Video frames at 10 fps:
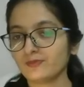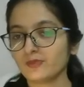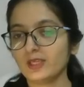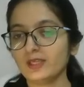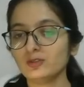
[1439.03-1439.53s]

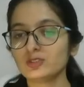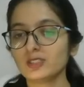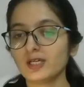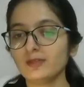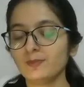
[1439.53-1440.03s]

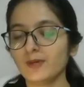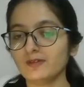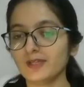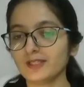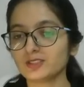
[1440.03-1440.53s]
Hindustan
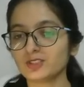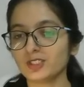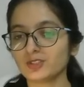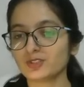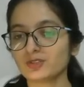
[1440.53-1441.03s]
Power
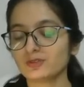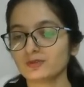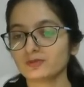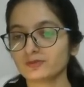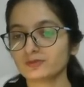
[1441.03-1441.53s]
Exchange,
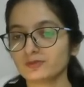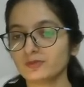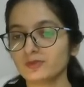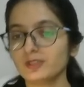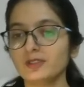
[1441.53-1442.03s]

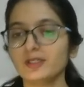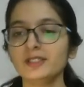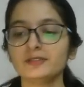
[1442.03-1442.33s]
right?